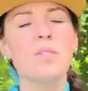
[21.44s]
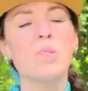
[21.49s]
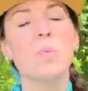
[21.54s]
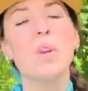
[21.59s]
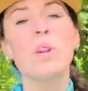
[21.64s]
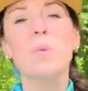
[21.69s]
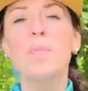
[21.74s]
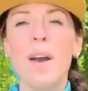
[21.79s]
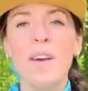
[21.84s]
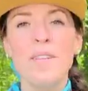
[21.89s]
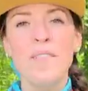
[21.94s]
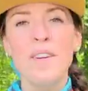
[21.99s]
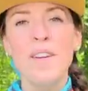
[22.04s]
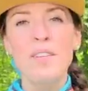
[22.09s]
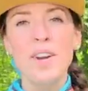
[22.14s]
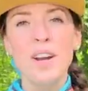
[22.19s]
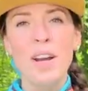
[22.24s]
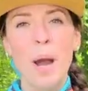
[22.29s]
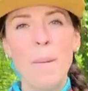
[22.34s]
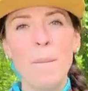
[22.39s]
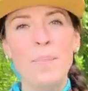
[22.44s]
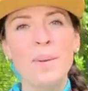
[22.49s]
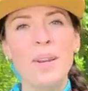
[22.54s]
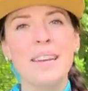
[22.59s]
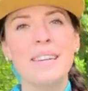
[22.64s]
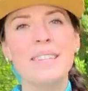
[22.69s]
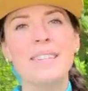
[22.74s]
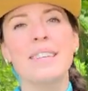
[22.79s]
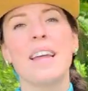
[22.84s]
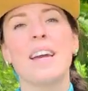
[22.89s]
one of my favorite
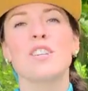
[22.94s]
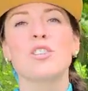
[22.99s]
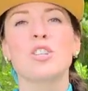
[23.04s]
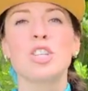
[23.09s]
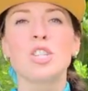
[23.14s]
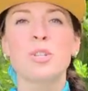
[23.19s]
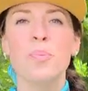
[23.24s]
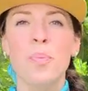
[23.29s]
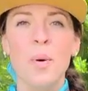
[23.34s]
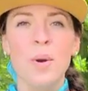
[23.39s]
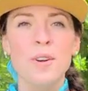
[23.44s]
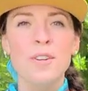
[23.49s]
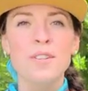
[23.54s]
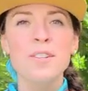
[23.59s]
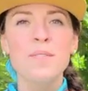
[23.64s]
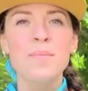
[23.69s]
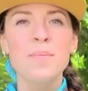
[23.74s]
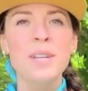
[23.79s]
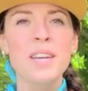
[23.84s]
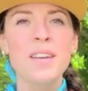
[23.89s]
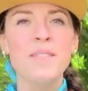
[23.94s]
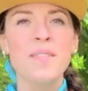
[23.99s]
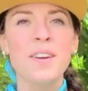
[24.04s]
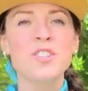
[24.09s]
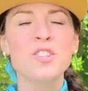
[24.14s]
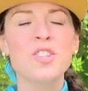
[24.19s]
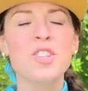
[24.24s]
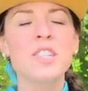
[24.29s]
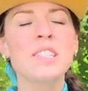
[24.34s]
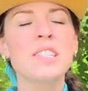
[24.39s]
companies and actually supporters of Minii
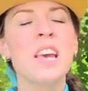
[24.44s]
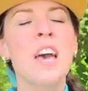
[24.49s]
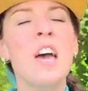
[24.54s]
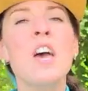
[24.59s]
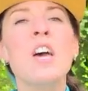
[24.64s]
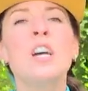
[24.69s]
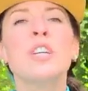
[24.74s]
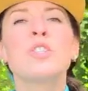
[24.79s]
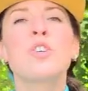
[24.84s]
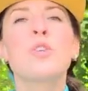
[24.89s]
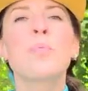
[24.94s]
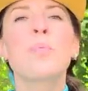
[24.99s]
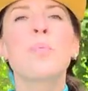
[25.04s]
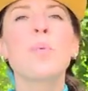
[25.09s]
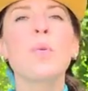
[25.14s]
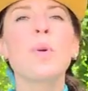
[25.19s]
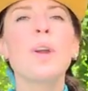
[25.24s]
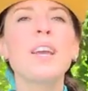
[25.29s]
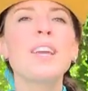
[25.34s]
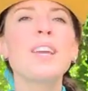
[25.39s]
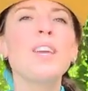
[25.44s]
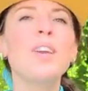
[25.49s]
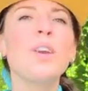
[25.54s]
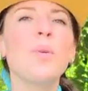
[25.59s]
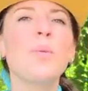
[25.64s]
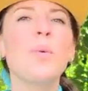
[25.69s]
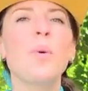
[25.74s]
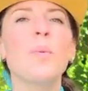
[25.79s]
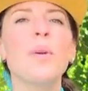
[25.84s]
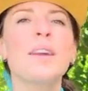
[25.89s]
Adventures, to bring
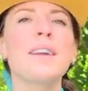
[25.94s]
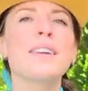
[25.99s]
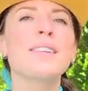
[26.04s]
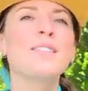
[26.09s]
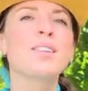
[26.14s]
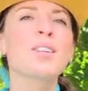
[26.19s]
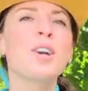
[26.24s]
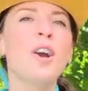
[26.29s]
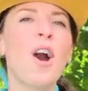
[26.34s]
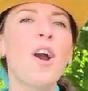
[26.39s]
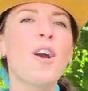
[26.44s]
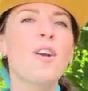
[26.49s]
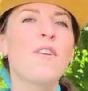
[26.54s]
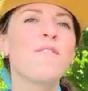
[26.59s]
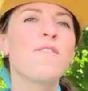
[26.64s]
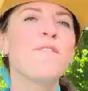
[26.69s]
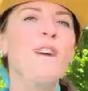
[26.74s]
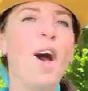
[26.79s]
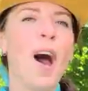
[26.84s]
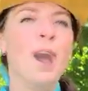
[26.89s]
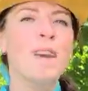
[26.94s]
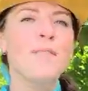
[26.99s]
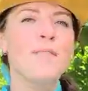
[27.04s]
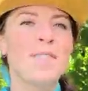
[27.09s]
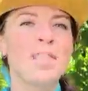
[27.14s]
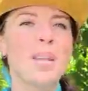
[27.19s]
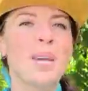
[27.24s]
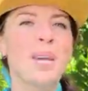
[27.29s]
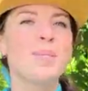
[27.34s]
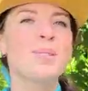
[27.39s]
you what we consider our
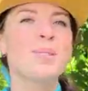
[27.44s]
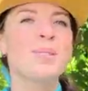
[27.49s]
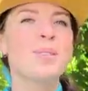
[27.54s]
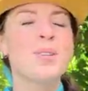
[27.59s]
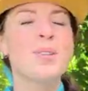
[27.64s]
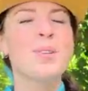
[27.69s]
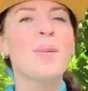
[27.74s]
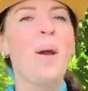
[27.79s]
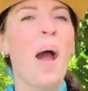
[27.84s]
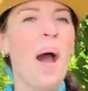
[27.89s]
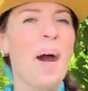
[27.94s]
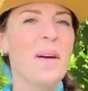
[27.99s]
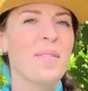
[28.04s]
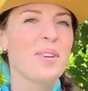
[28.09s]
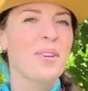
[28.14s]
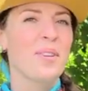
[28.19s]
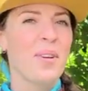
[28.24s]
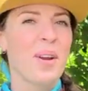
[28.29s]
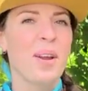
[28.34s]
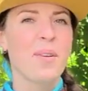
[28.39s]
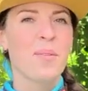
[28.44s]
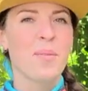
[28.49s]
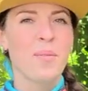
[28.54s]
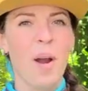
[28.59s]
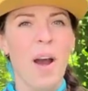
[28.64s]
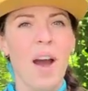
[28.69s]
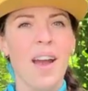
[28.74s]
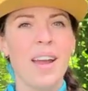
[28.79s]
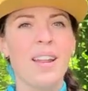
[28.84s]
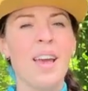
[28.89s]
5 tips to have a great
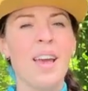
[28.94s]
ride.